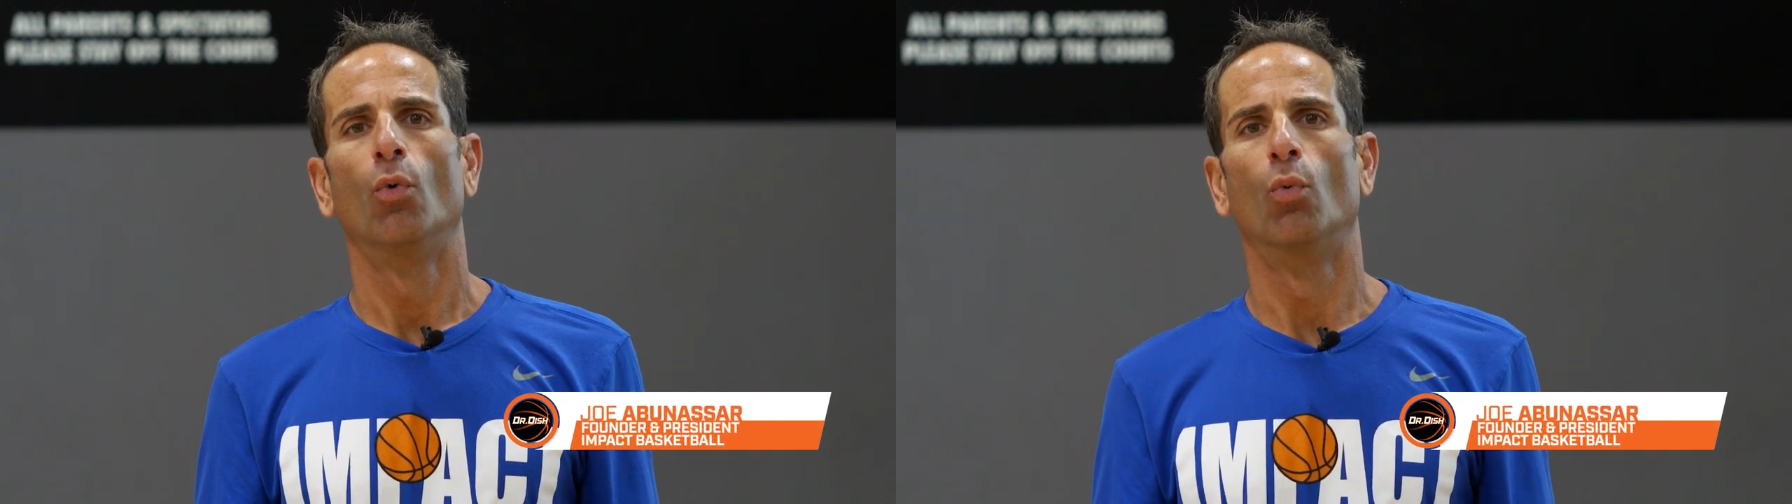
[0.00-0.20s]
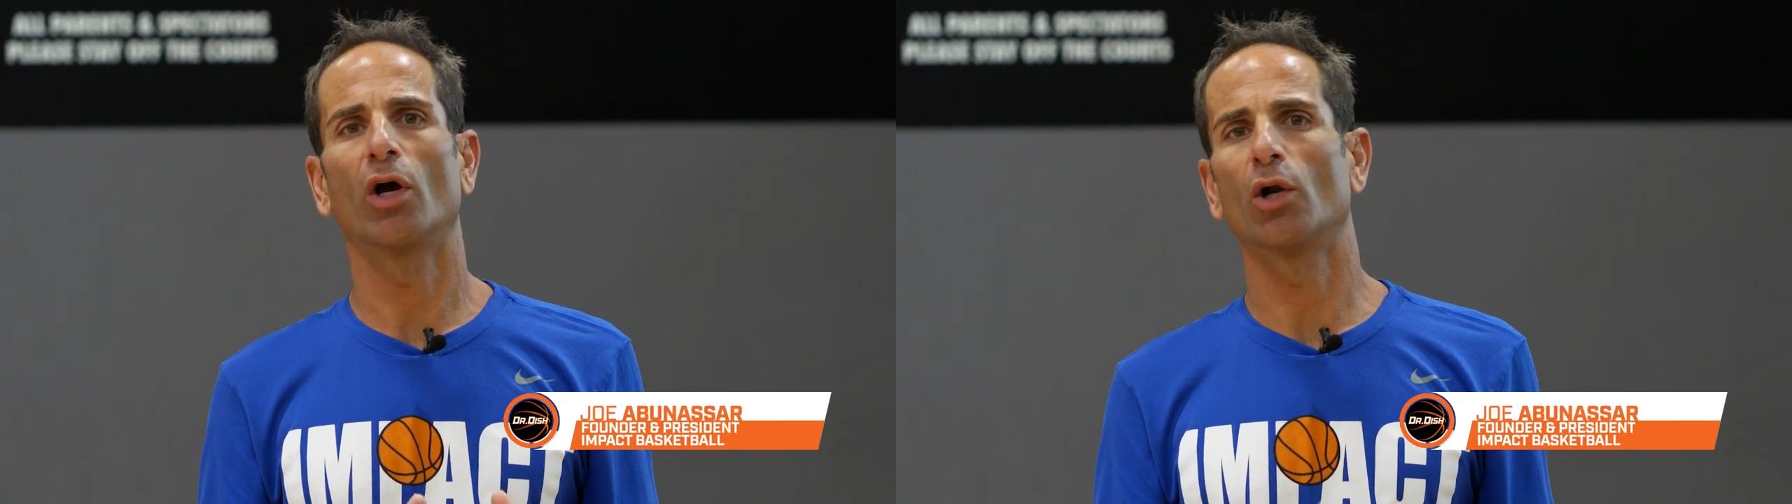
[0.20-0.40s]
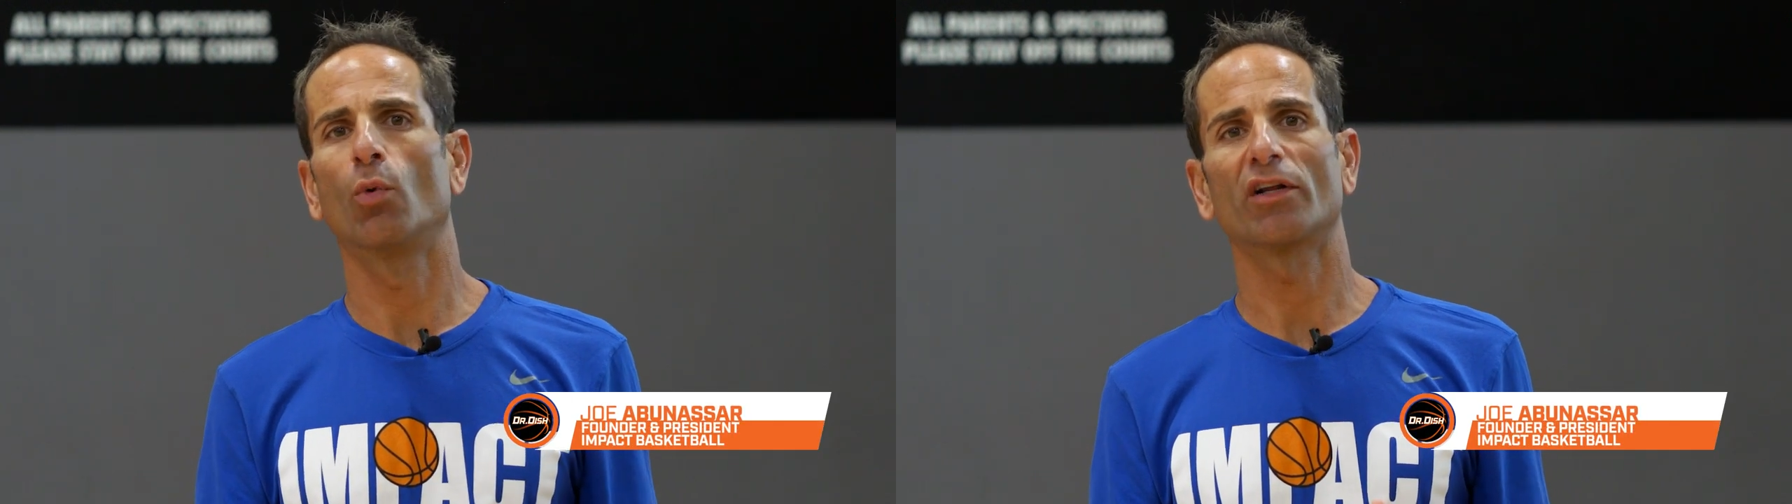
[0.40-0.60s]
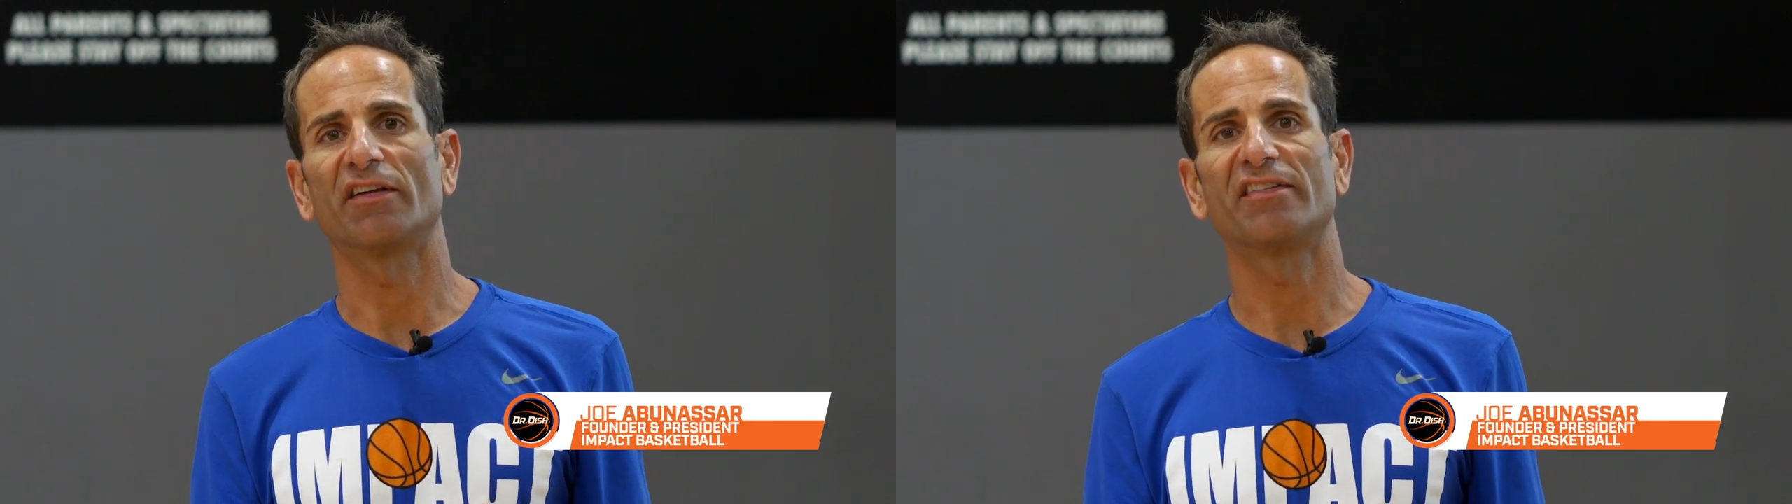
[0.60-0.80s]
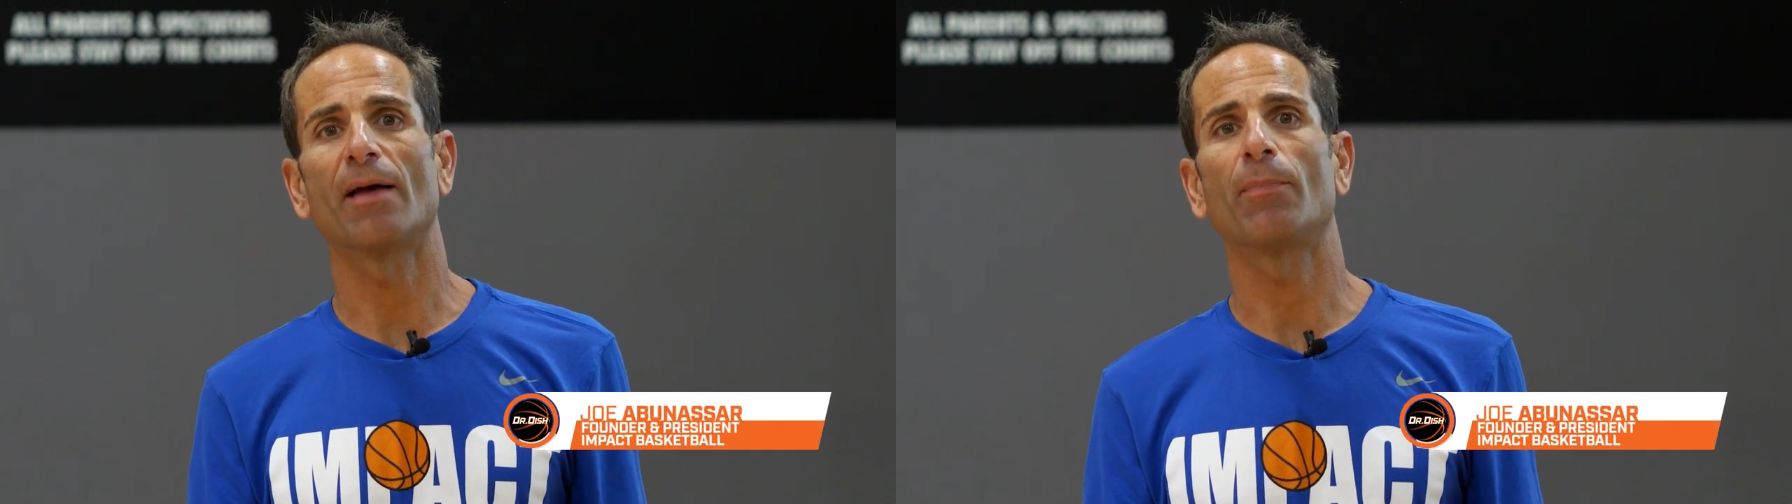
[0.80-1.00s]
We're going to work the
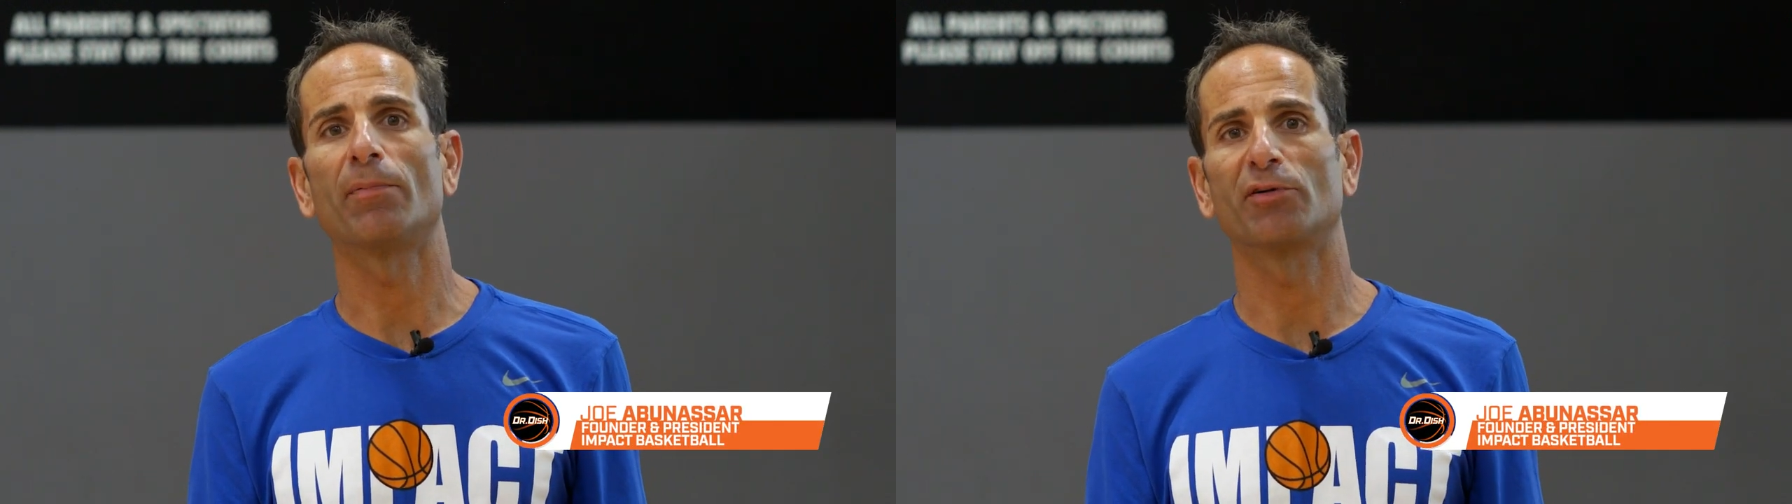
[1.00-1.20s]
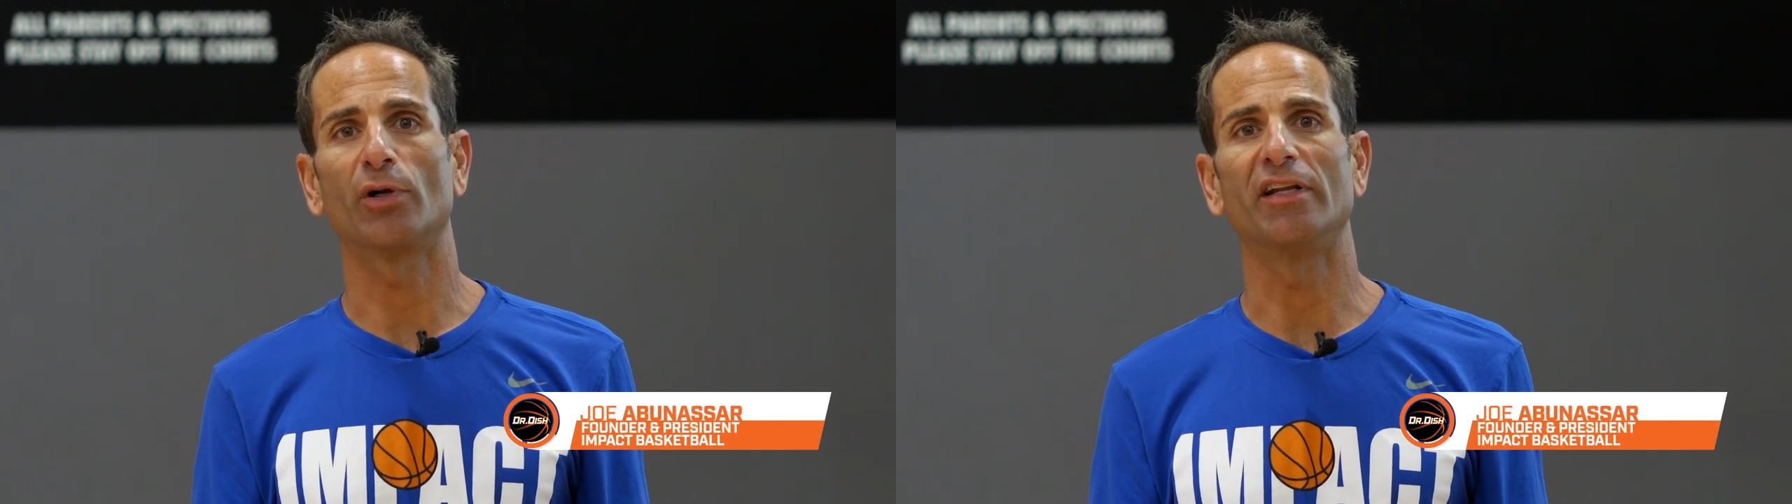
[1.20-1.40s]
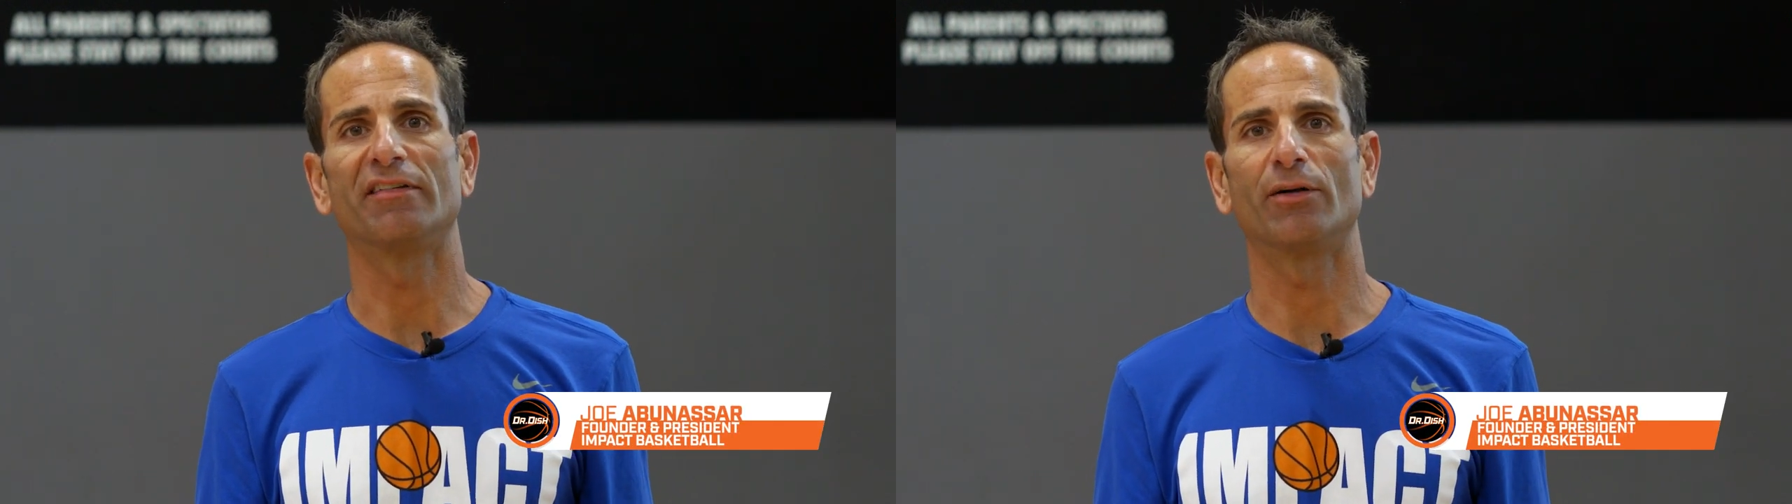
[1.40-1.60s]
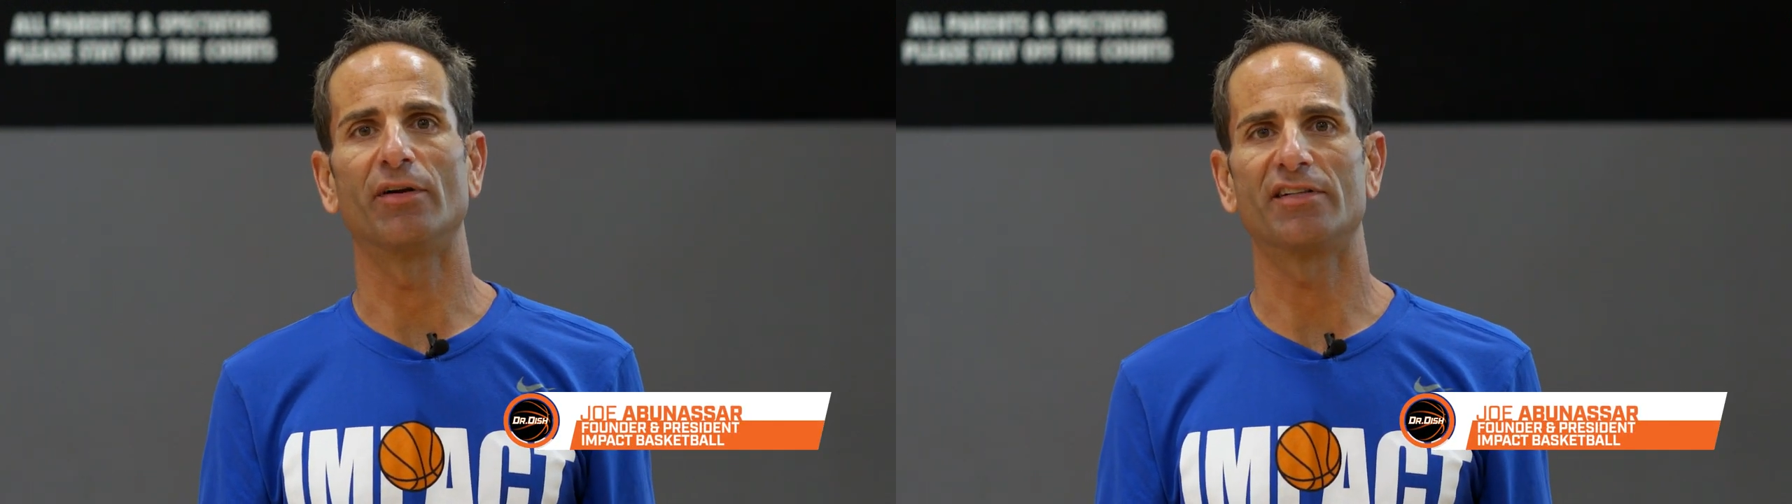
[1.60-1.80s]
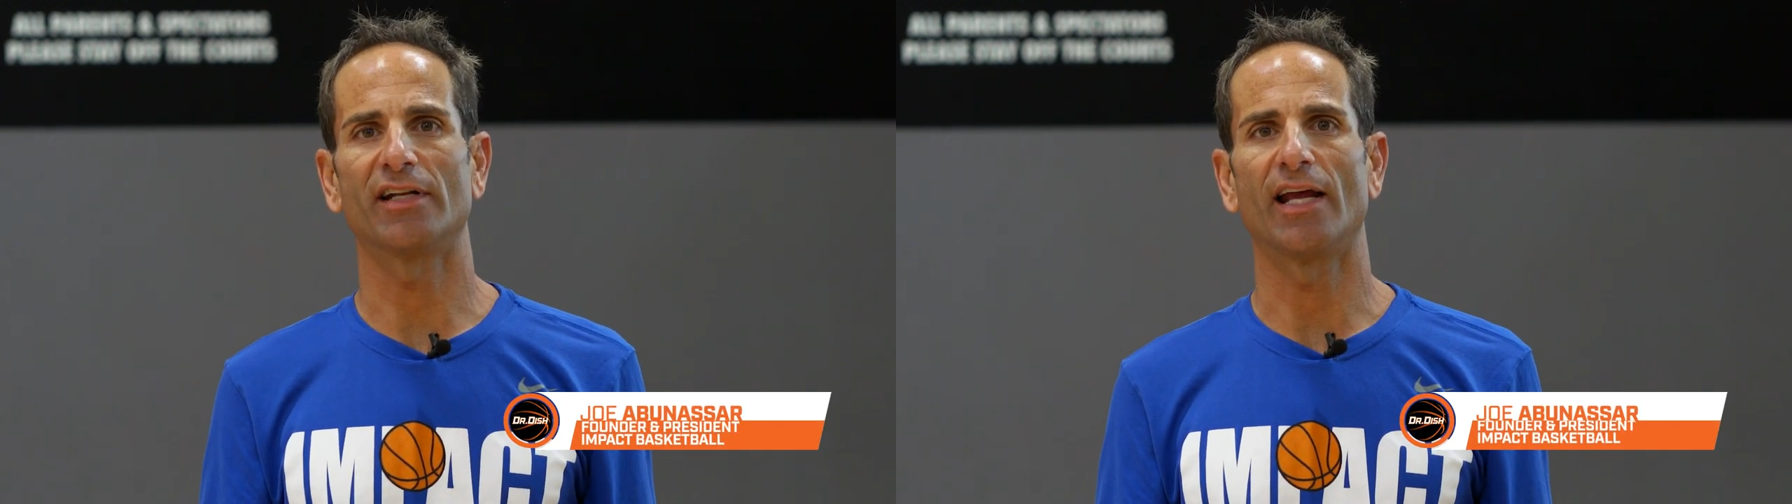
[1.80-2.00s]
Step Up Screen
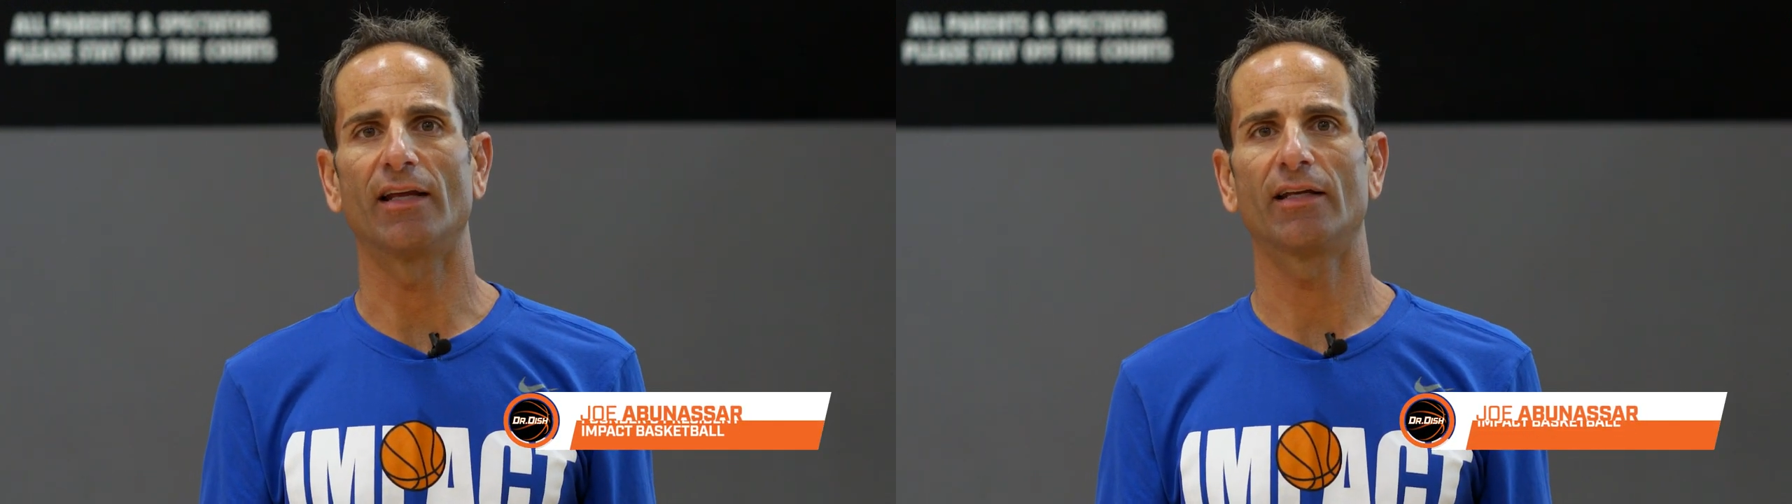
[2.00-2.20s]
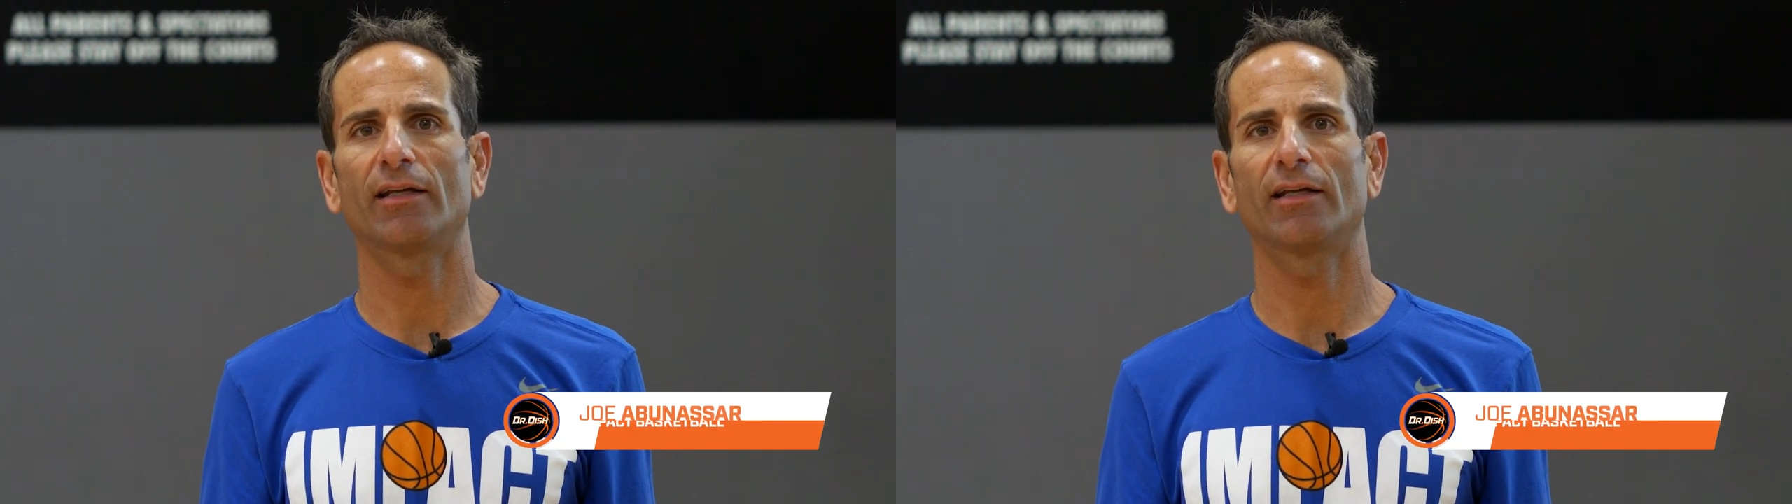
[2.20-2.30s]
series today.